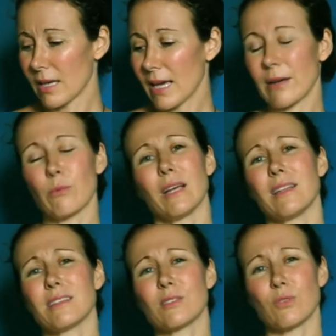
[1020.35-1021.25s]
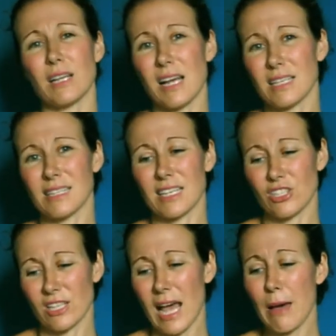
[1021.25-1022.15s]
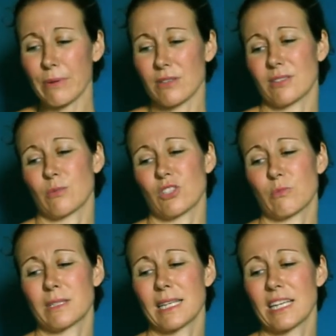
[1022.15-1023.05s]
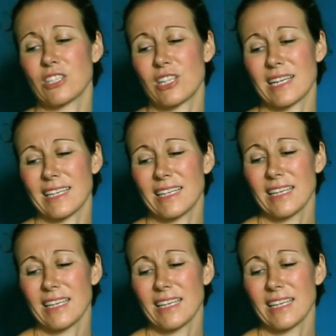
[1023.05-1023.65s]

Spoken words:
And when this realization happens, which potentially